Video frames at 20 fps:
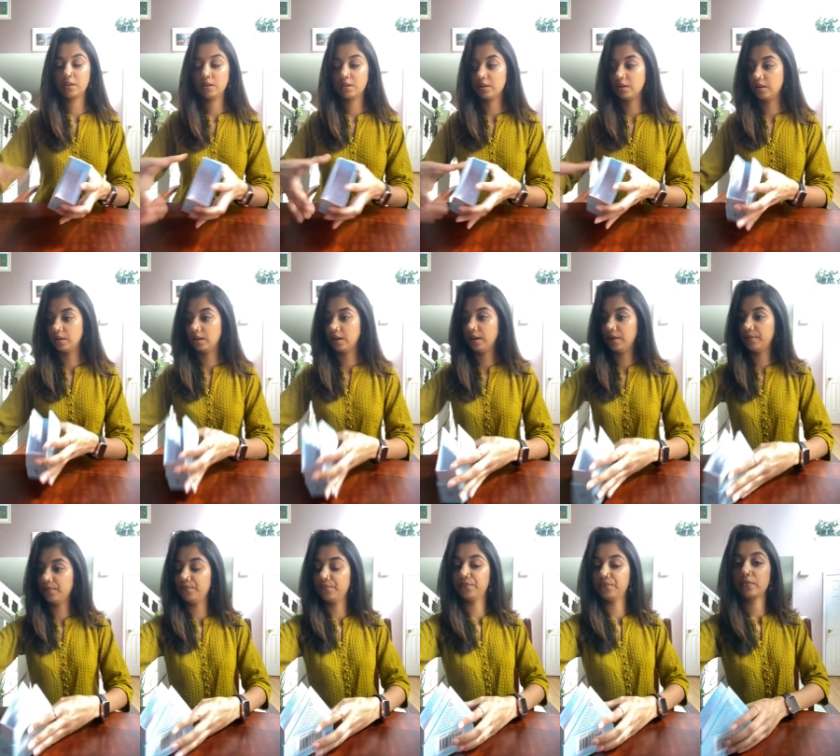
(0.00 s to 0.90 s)
All right,
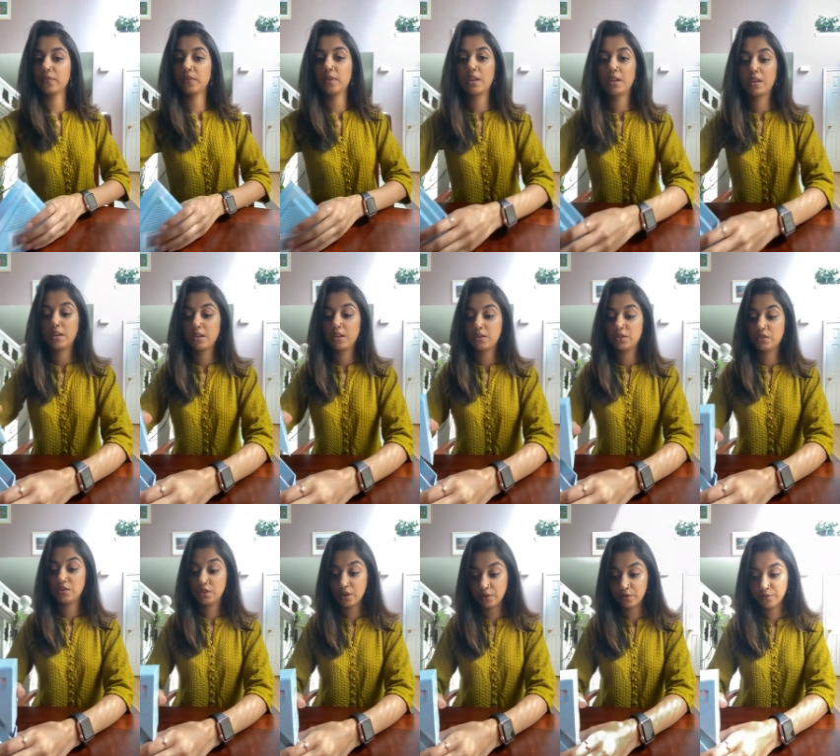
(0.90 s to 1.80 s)

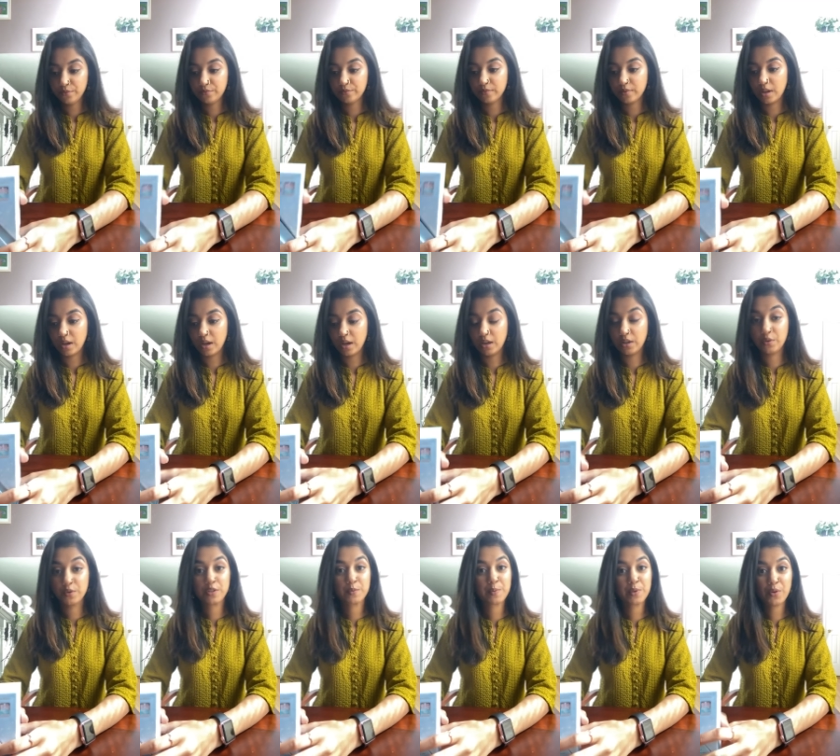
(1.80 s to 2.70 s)
so I
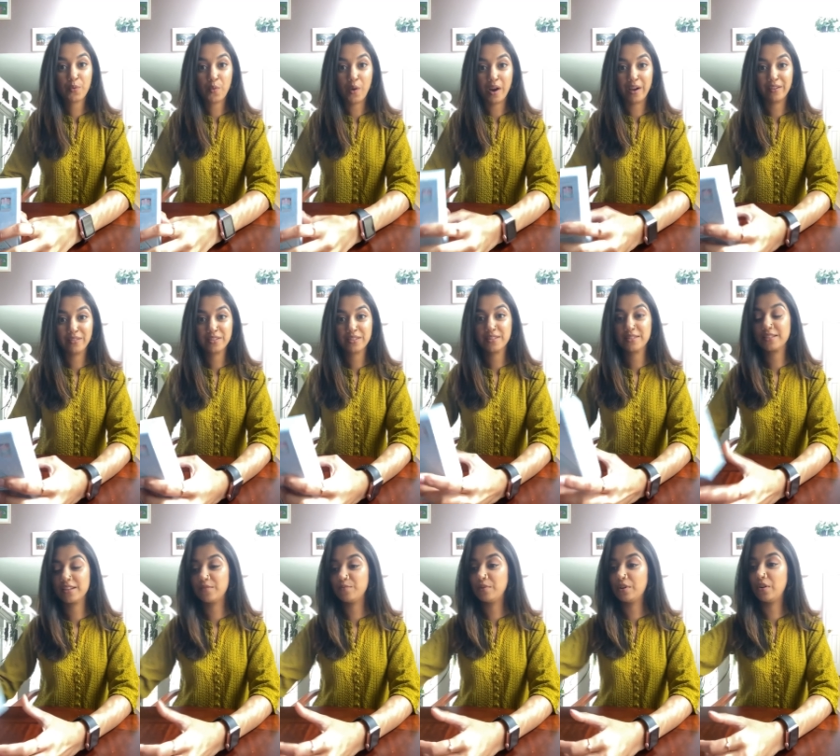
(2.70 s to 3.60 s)
know it's been a while
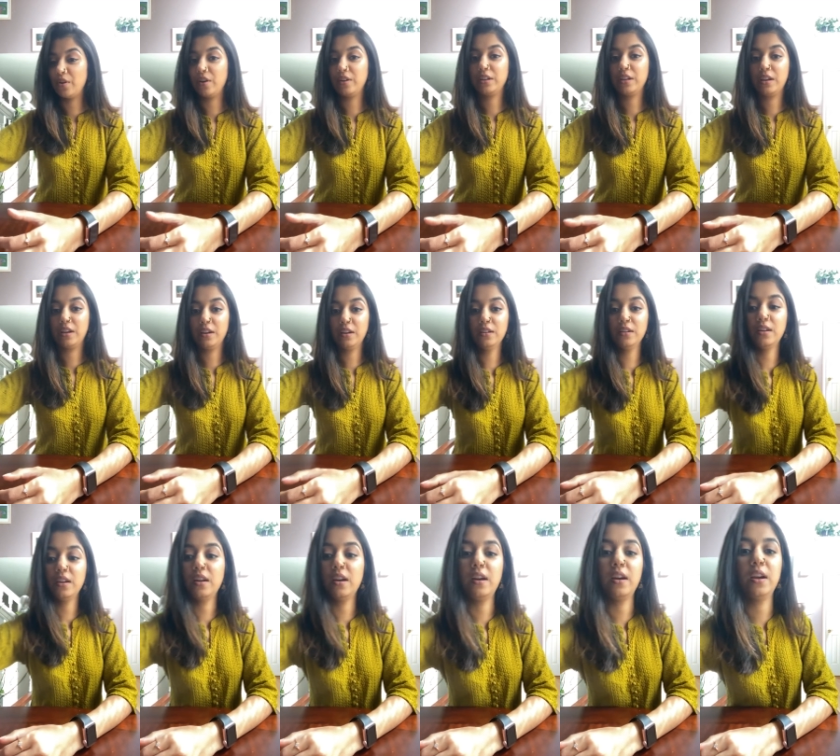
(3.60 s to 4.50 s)
since I've been on here.
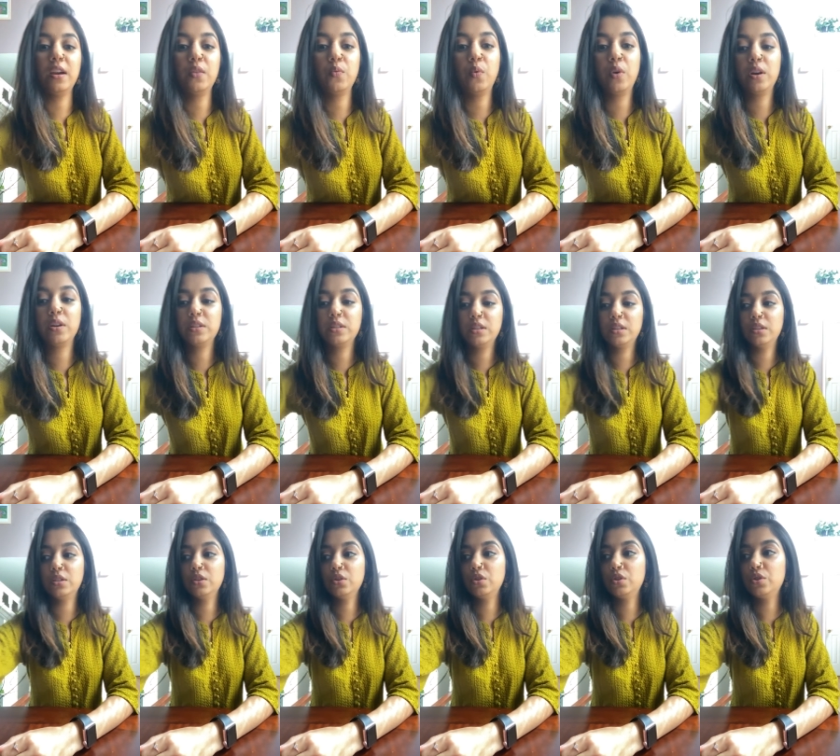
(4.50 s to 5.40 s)
I
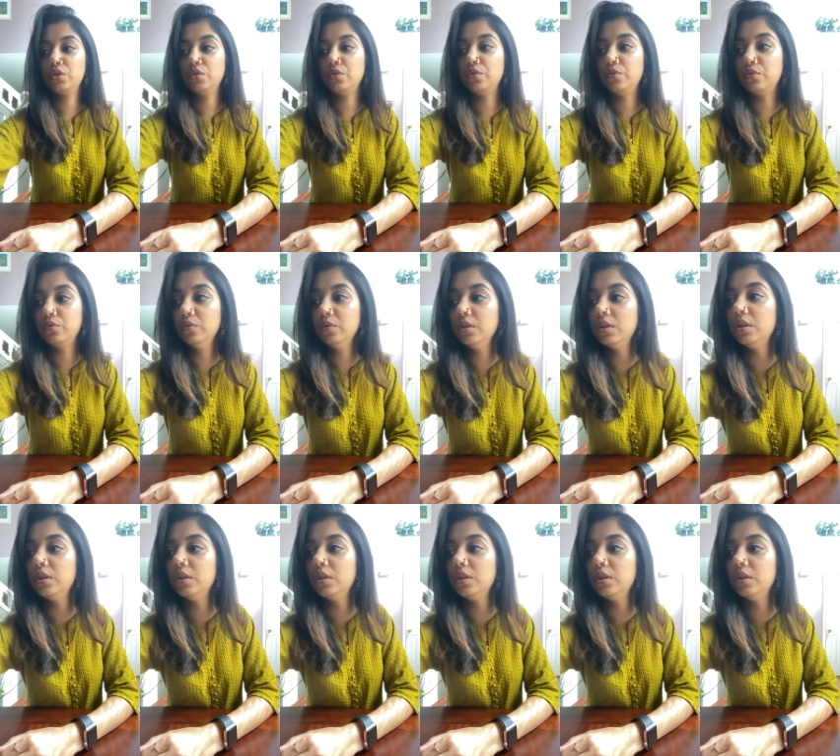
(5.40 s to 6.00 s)
wanted to